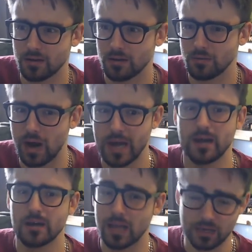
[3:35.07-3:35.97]
right?
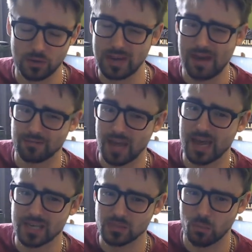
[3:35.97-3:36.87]
Like, you can have
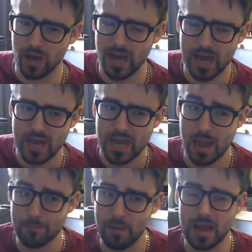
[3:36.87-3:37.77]
days where
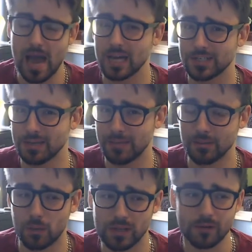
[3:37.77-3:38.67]
it might actually be
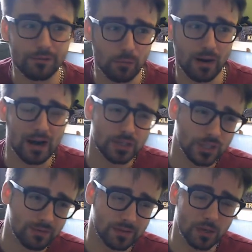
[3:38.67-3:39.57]
more like a 4-hour
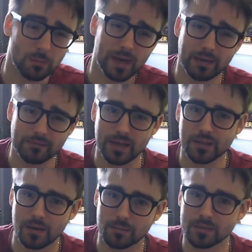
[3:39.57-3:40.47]
shift and you might inflate
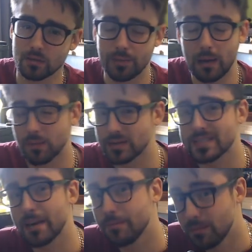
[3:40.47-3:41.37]
the numbers a little bit. I'm not
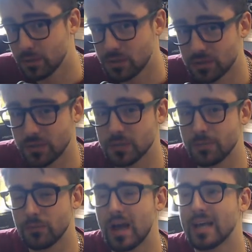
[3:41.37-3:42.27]
saying people should do this,
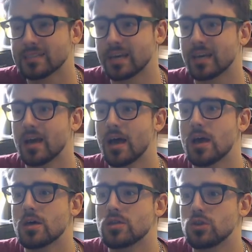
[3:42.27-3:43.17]
but the reality is, like,
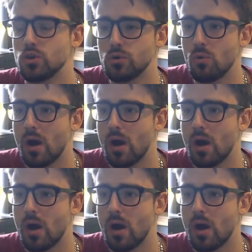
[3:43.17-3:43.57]
you